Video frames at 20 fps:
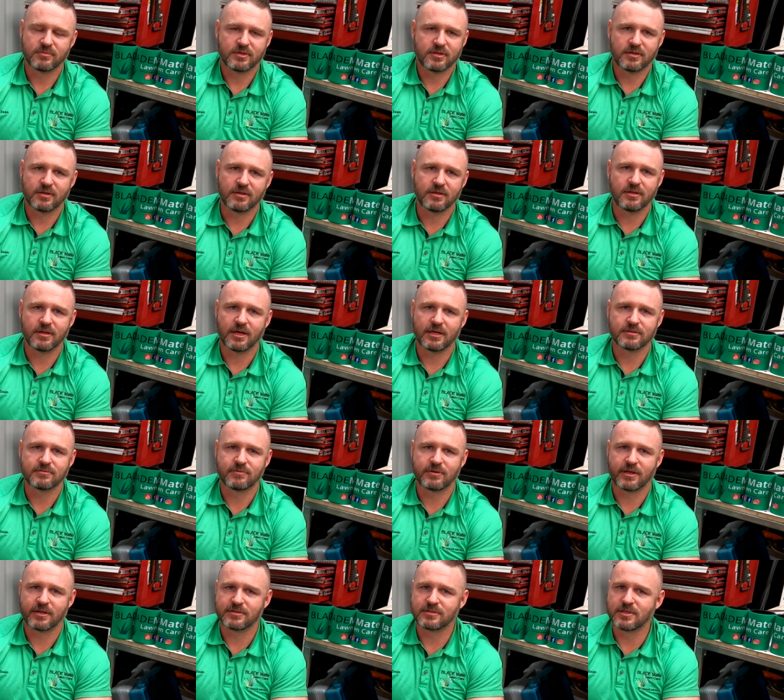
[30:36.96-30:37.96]
You, you, know, it's
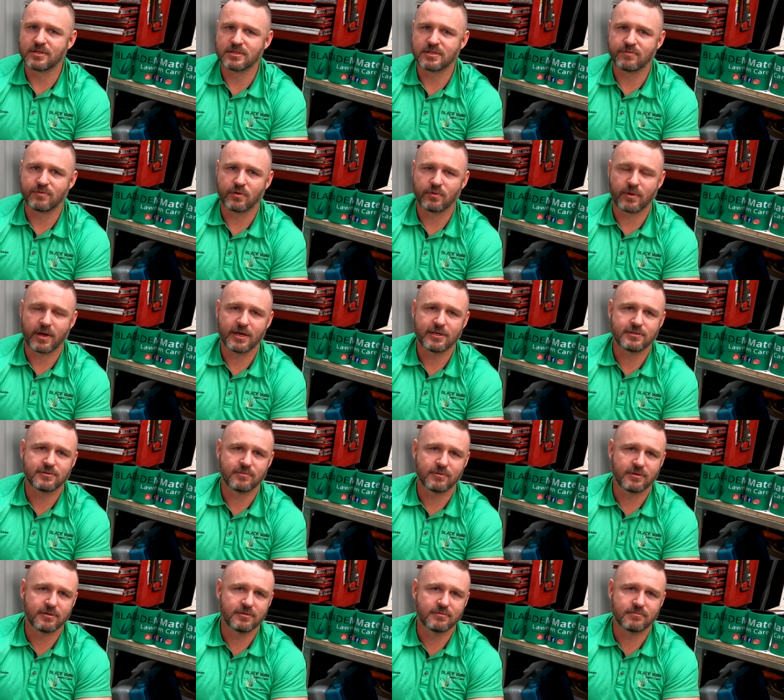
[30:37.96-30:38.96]
one of those things, if you're raised
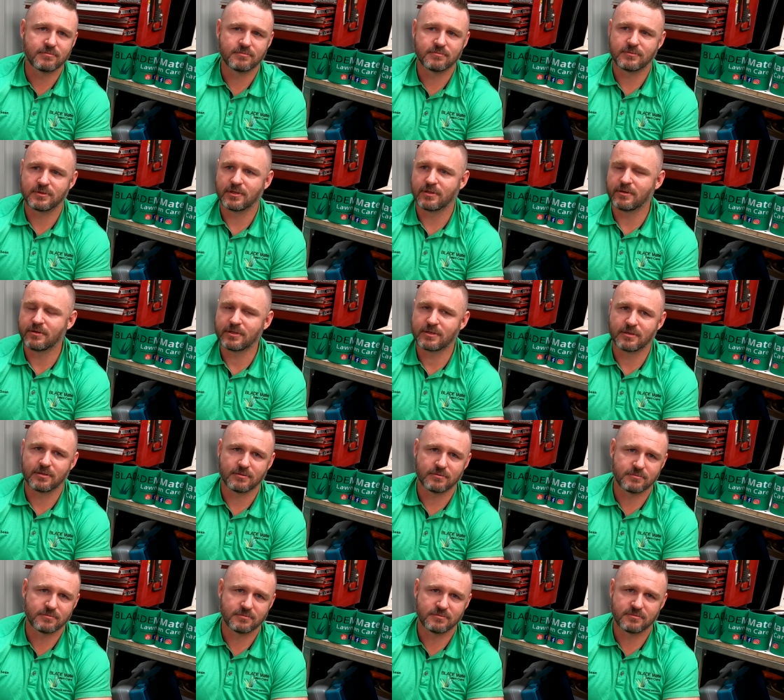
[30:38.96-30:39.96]
with it, you like
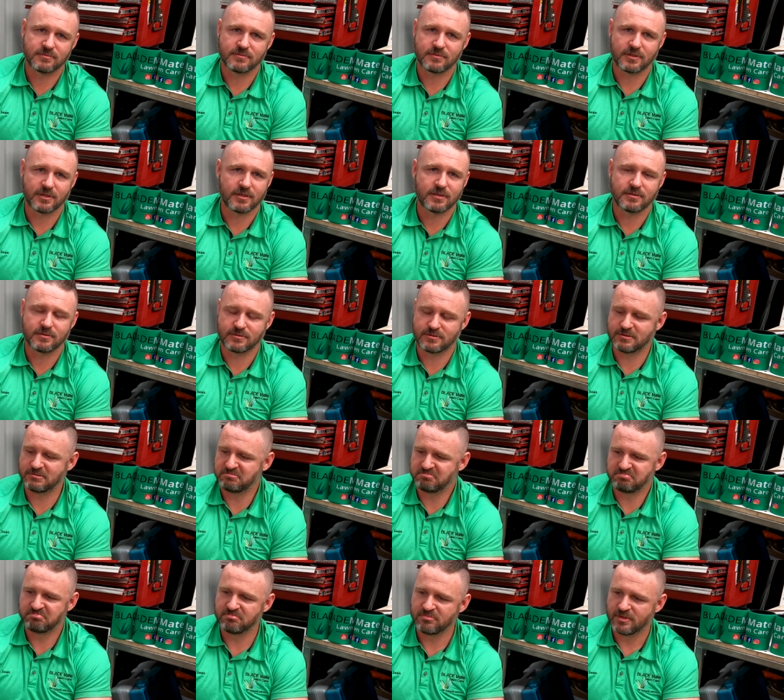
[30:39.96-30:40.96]
it. You know,
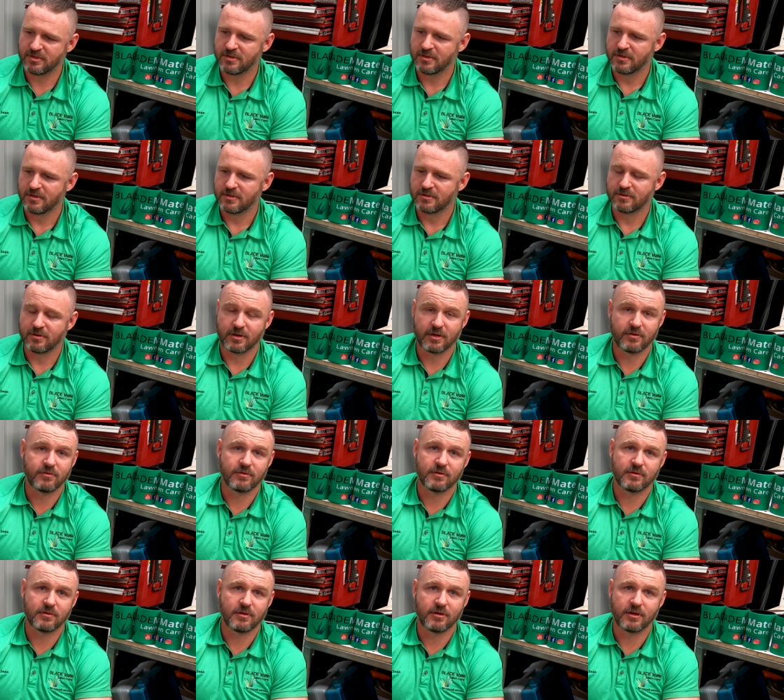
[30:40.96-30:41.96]
it's
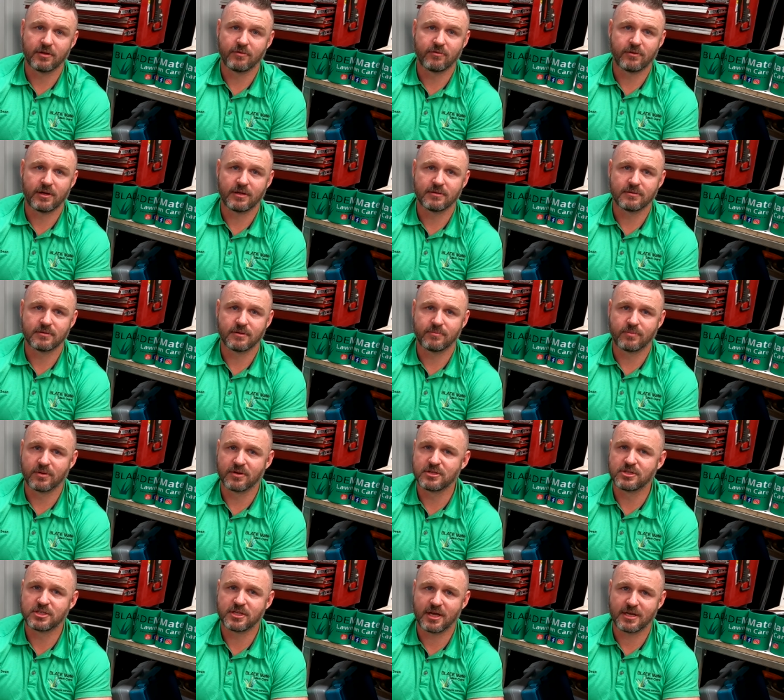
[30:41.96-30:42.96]
not, not everyone
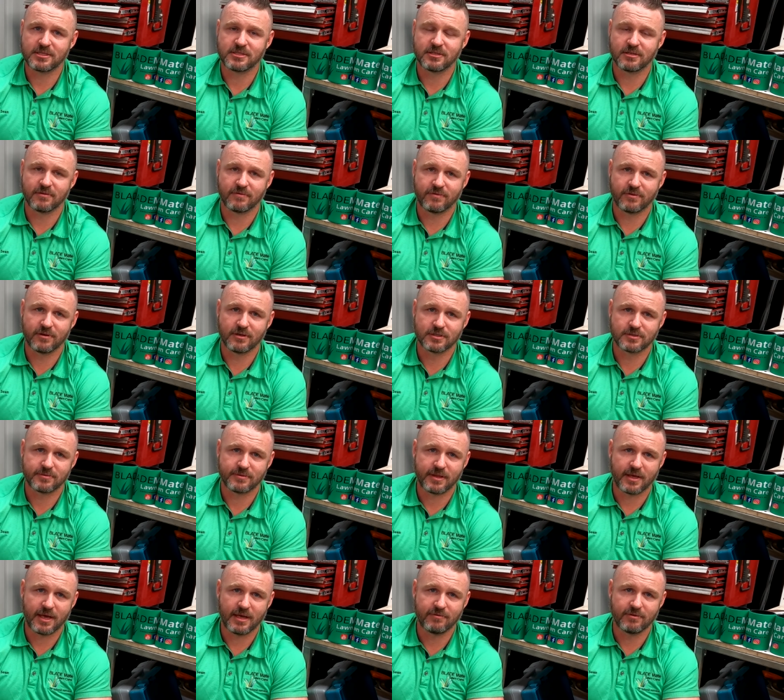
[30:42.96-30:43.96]
appreciates it at first
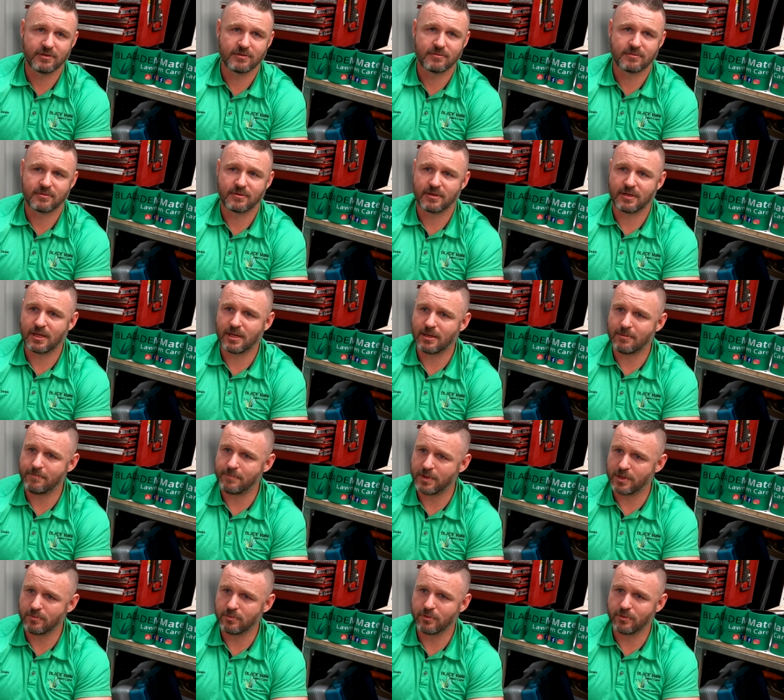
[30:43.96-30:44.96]
when they have it.
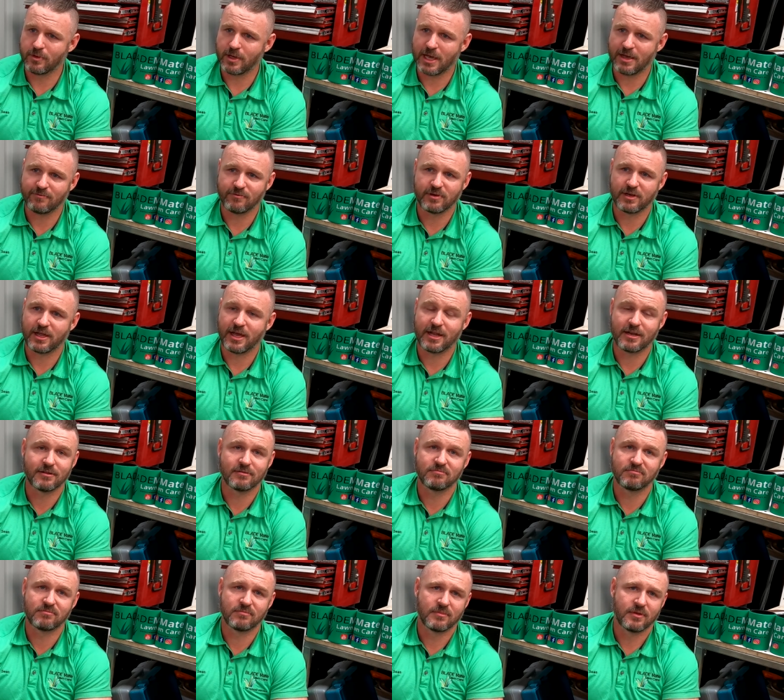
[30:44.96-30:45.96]
Um, people who haven't had
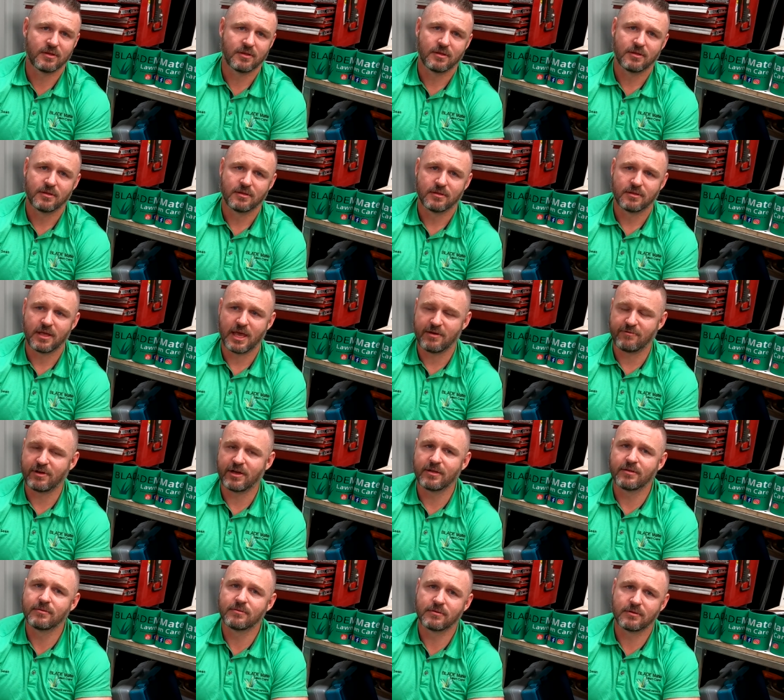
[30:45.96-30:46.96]
it
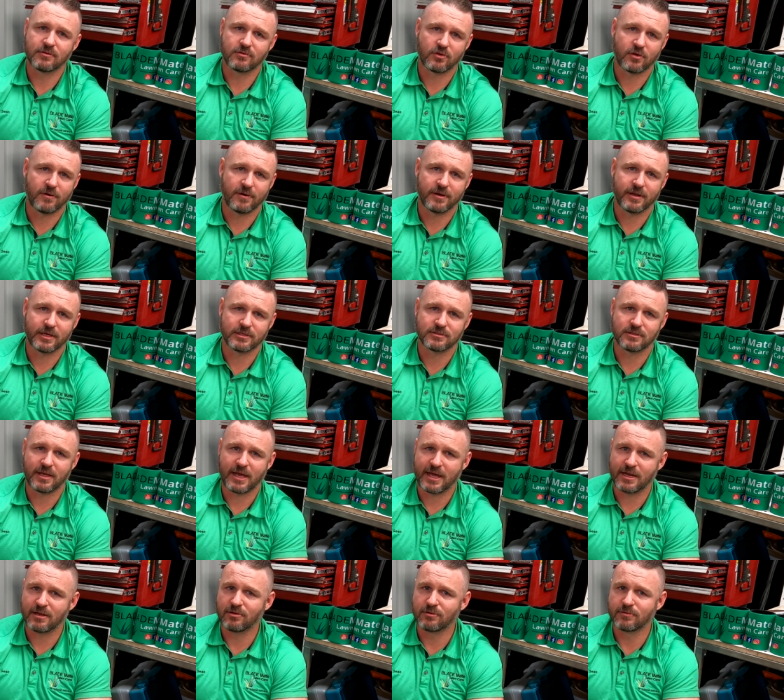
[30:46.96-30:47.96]
ever and try it as an
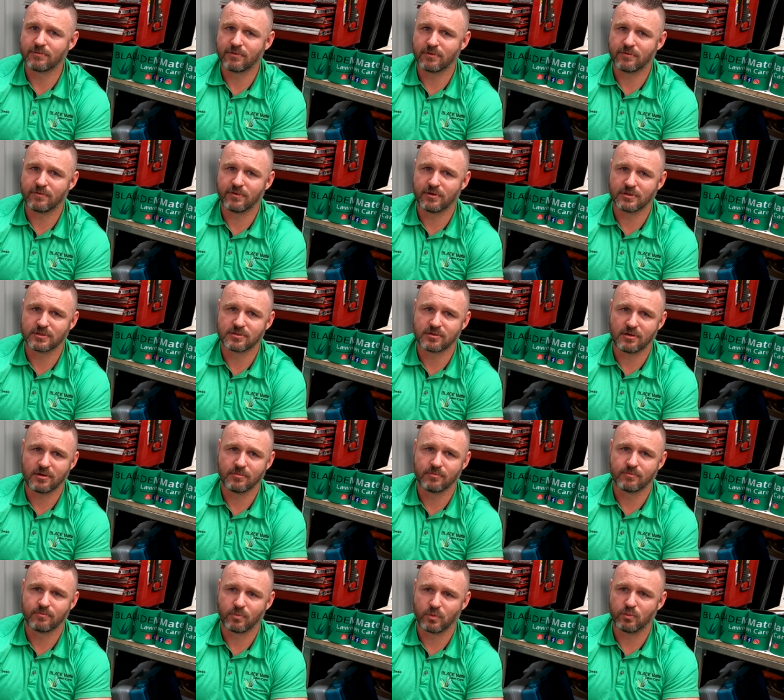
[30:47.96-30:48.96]
adult for the first
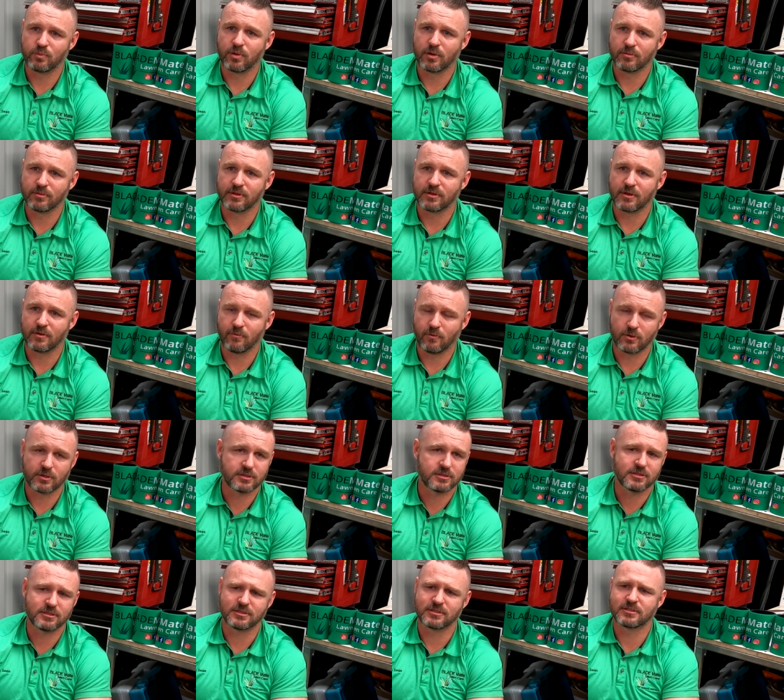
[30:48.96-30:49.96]
time will probably think, what
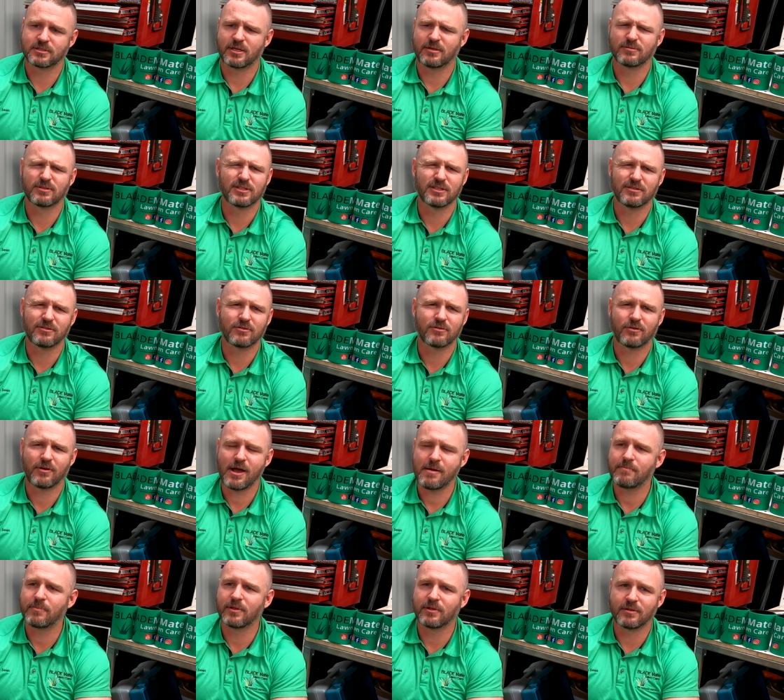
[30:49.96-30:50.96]
is this salty
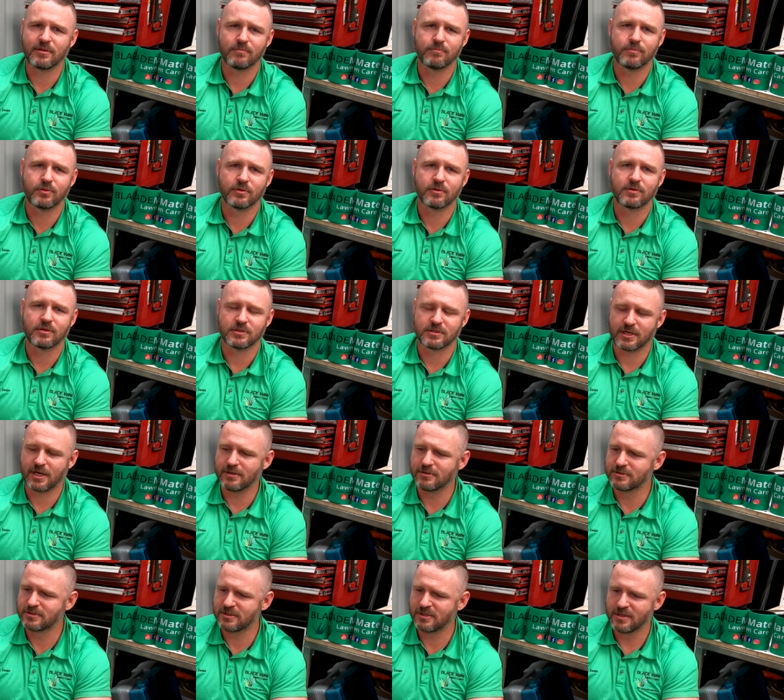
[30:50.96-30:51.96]
crap that you put on your
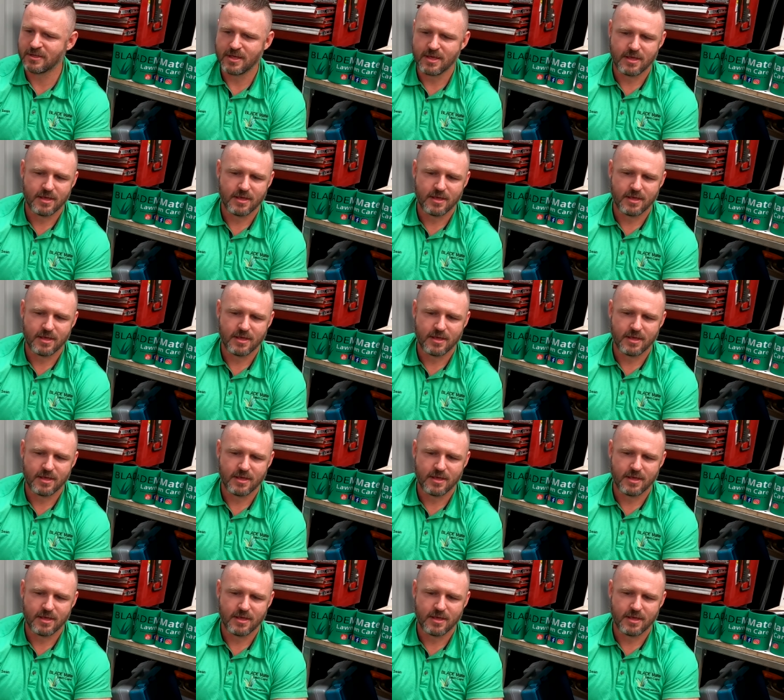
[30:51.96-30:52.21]
toast?